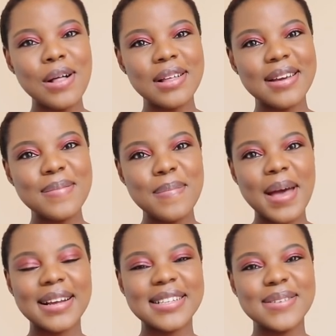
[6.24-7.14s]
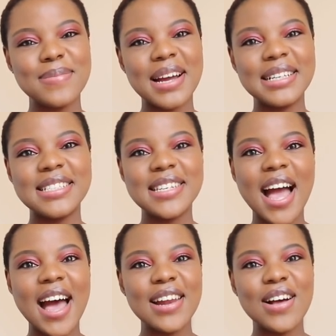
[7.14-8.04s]
welcome back to my
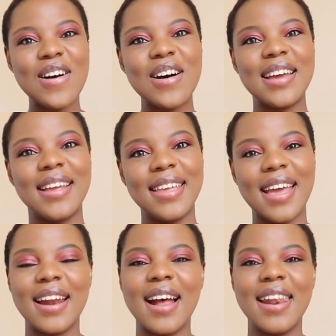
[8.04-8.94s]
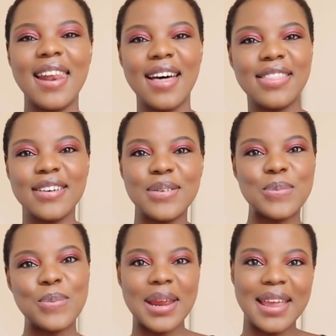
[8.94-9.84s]
channel and yet another
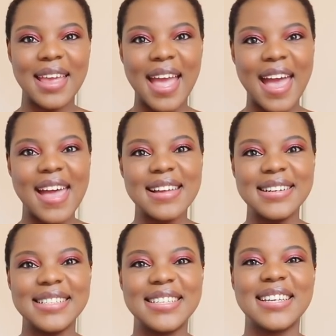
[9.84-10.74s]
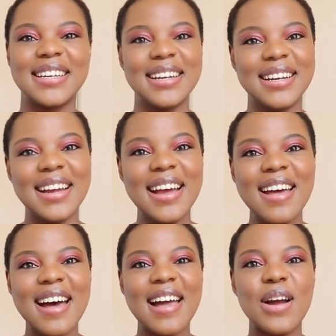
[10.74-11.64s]
weekend.
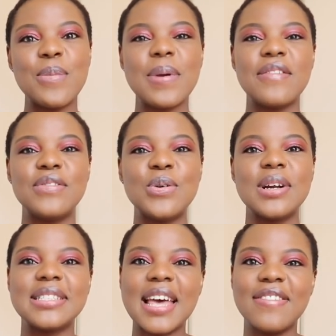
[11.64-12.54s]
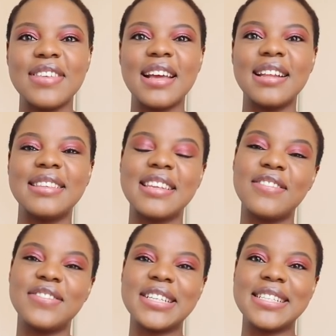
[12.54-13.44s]
I hope everyone's having a
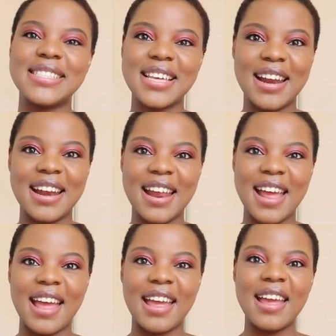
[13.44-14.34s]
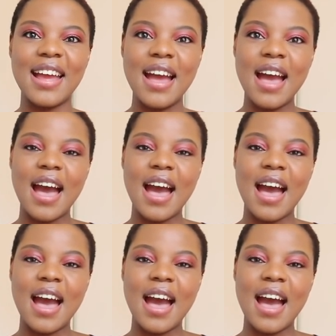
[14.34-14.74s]
lovely Saturday.